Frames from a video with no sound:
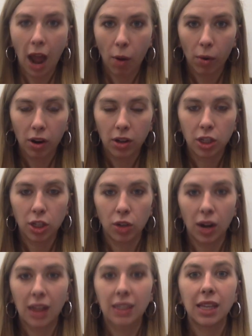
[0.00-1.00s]
hour to
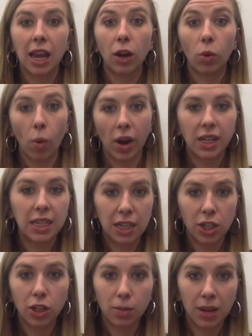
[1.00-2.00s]
translate 1
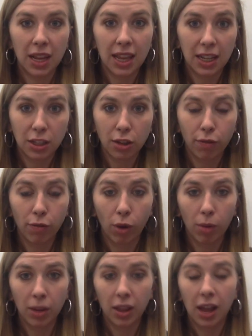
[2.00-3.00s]
TGP. That's the
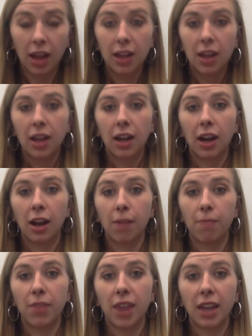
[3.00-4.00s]
formula
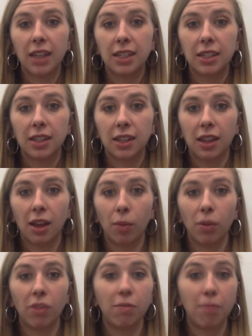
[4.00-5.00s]
that
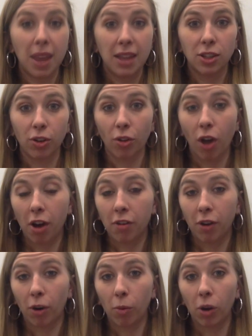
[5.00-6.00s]
we've based a lot of
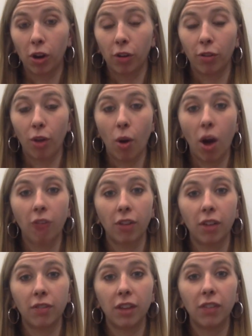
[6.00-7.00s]
our workflow off
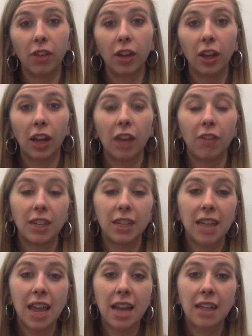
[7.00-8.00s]
of. If it
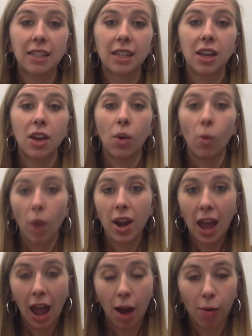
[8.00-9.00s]
takes 1
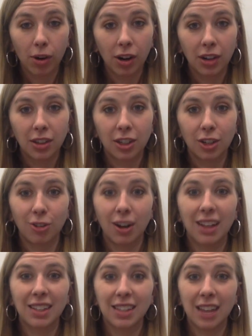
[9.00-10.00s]
hour to
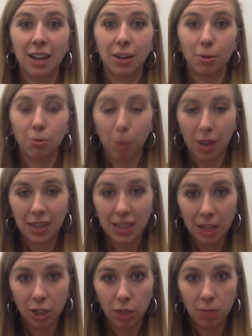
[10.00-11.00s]
translate 1
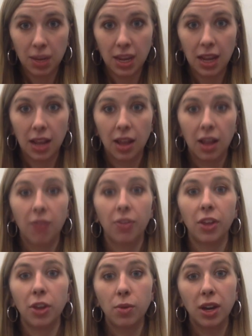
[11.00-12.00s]
TGP,
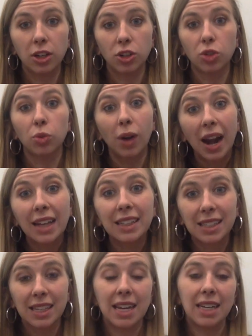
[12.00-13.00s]
then you can
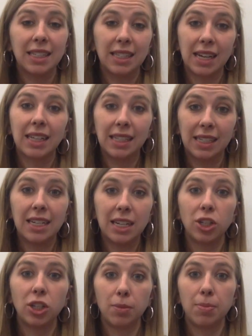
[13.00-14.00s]
translate 6
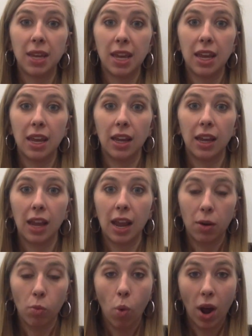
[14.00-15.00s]
TGP
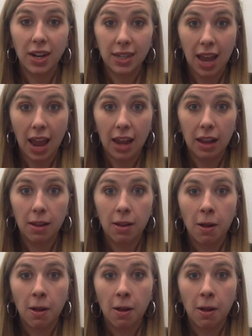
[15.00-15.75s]
in 1 day.